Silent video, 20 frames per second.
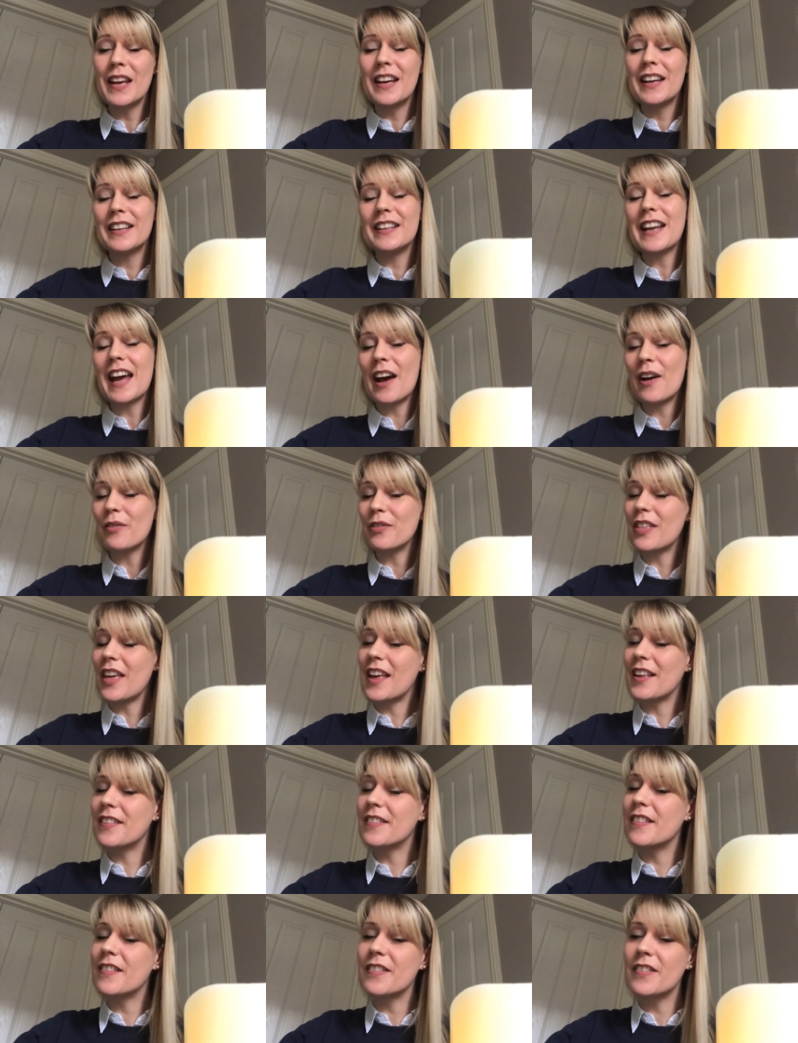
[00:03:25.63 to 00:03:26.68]
Now, they're
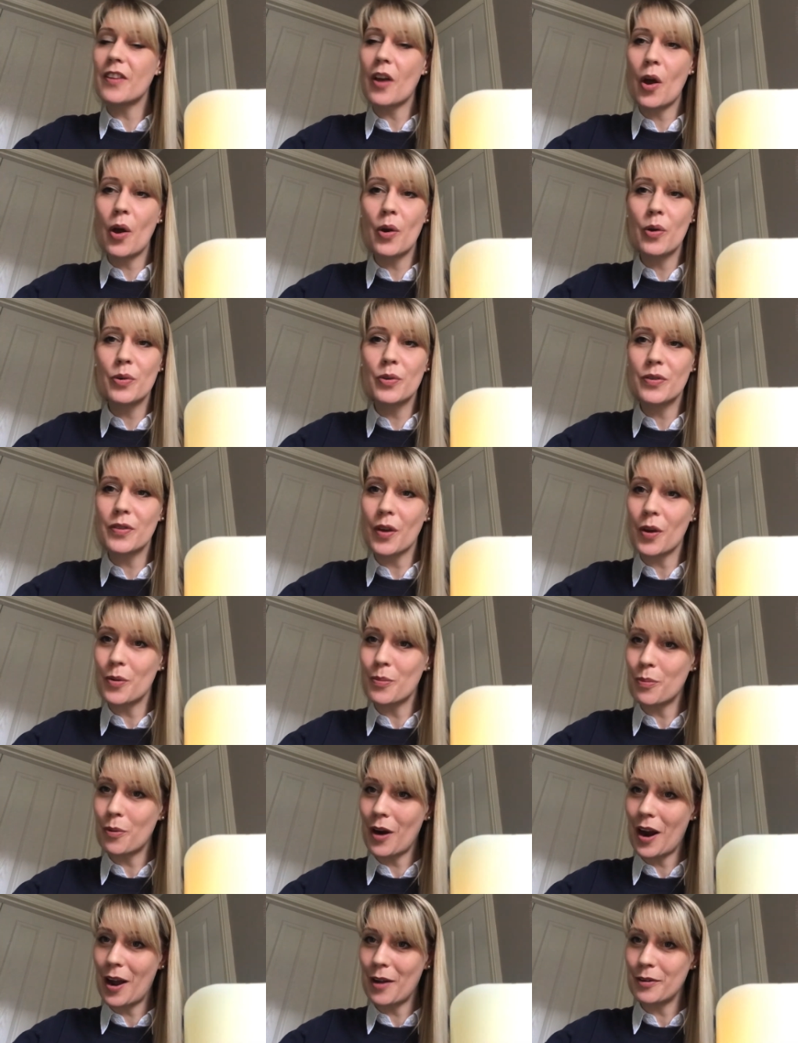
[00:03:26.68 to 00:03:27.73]
so, so
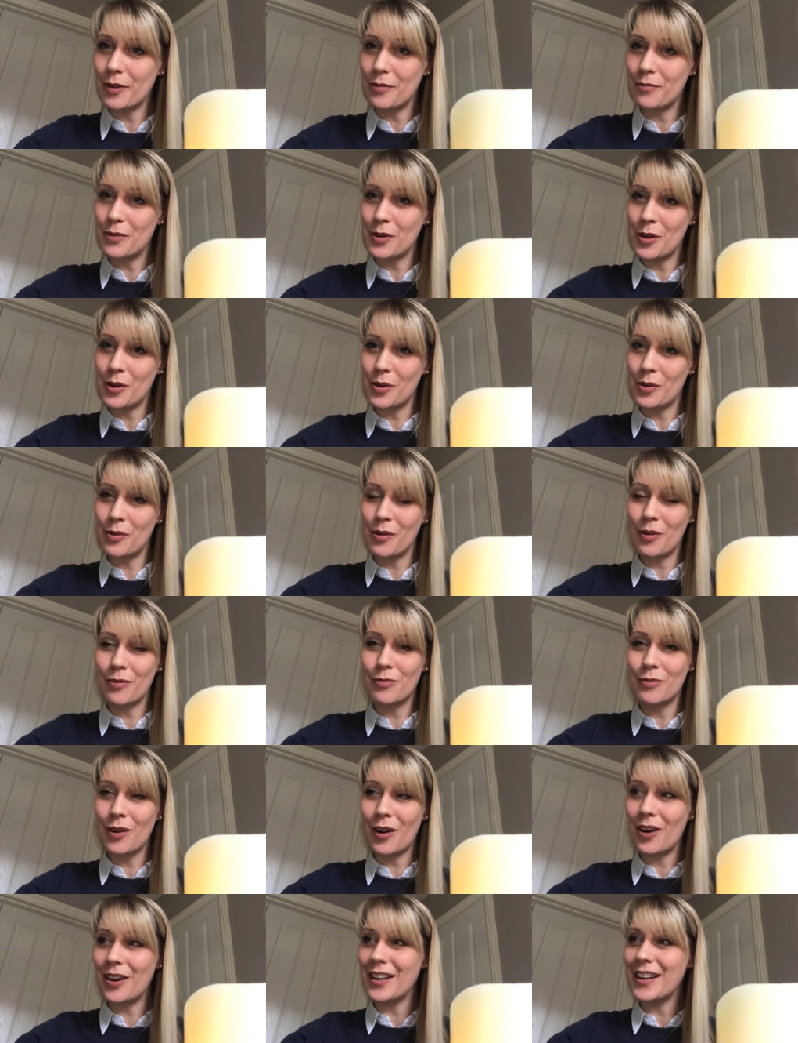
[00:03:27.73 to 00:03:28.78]
proud of you,
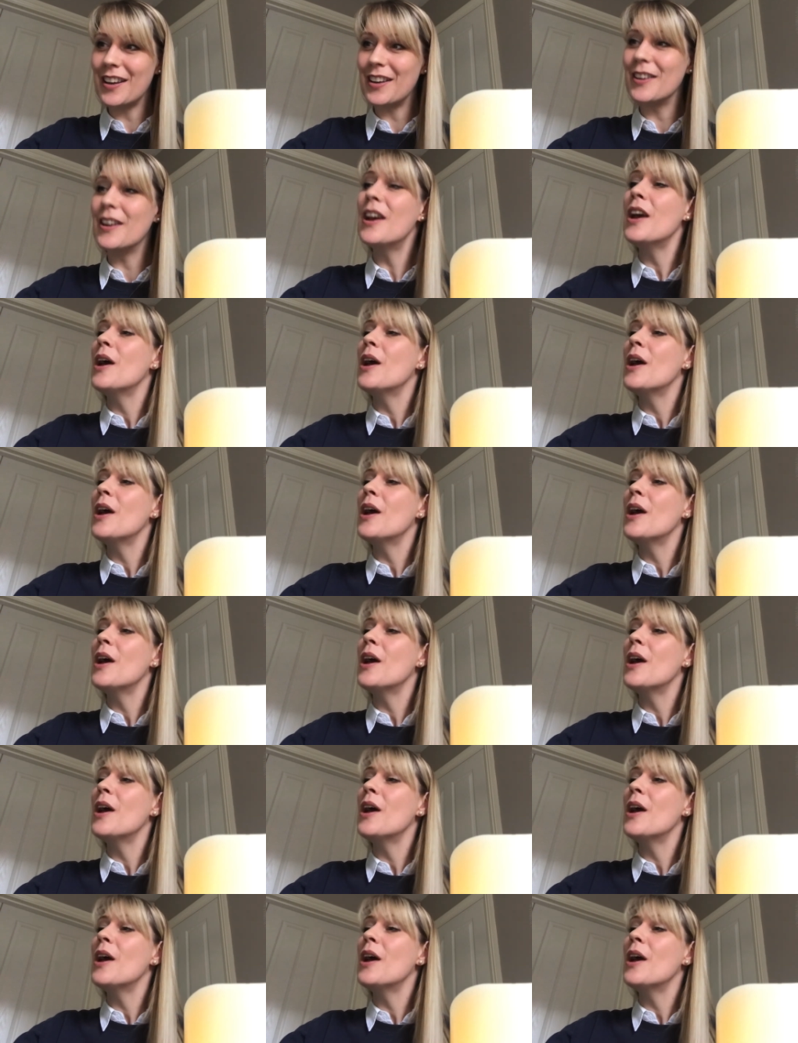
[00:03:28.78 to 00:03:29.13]
Ryan,